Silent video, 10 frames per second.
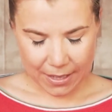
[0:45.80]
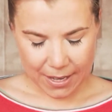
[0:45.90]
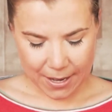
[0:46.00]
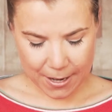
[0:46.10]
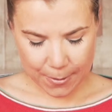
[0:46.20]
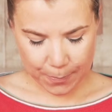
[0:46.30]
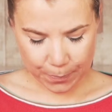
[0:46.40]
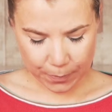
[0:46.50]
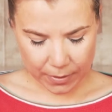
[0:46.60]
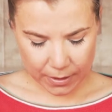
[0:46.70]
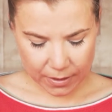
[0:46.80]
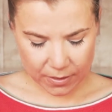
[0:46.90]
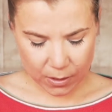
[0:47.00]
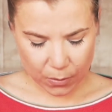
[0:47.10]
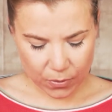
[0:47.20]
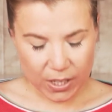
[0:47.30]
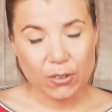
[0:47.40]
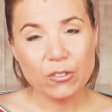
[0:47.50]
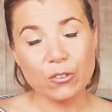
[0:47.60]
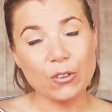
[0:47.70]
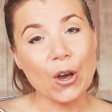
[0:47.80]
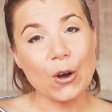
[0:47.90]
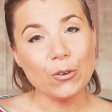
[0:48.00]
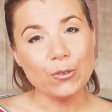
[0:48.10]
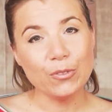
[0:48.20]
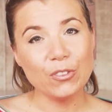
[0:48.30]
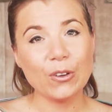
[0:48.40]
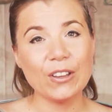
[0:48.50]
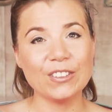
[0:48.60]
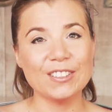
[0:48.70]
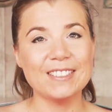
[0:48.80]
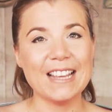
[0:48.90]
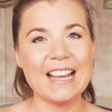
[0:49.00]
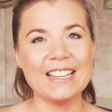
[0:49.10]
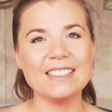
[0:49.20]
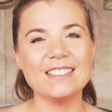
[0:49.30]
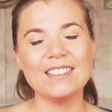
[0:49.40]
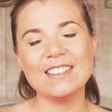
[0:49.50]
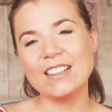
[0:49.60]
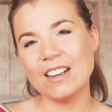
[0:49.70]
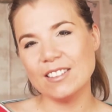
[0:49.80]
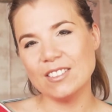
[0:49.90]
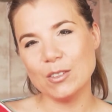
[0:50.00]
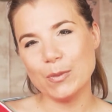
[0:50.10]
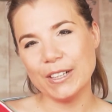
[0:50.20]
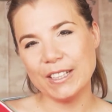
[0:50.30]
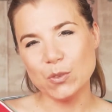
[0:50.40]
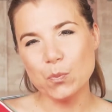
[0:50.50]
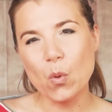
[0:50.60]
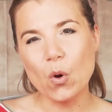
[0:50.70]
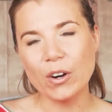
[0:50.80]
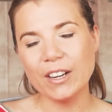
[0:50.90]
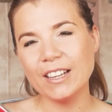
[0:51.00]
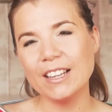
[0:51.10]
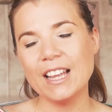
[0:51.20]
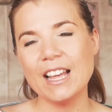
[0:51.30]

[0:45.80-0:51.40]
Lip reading: It's good for you to know, to understand that the customer is more